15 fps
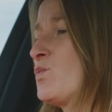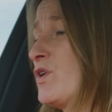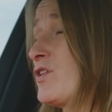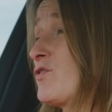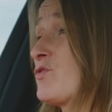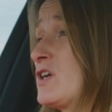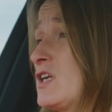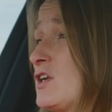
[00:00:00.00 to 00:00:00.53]

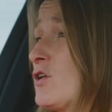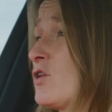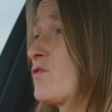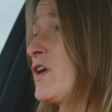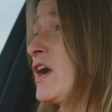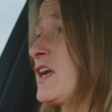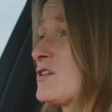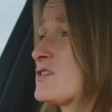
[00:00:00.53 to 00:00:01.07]
with a really
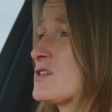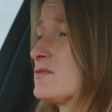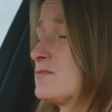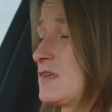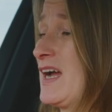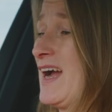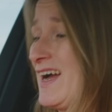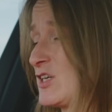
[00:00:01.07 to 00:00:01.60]
long range
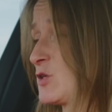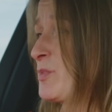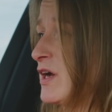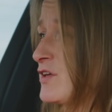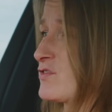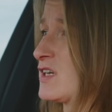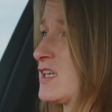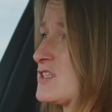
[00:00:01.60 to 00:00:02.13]
and a
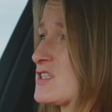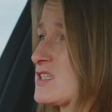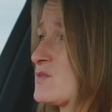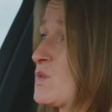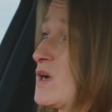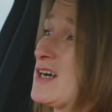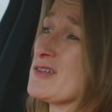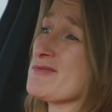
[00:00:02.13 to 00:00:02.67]
petrol
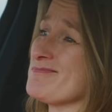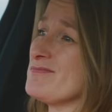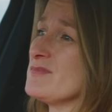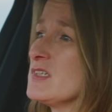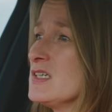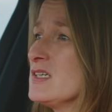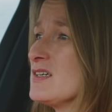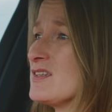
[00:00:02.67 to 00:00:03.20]
engine, well,
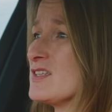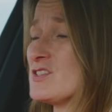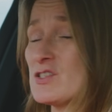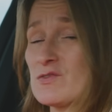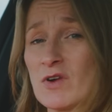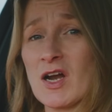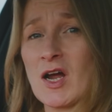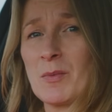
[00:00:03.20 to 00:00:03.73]
this
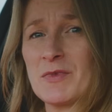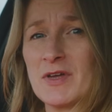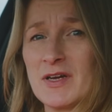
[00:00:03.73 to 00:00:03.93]
is right up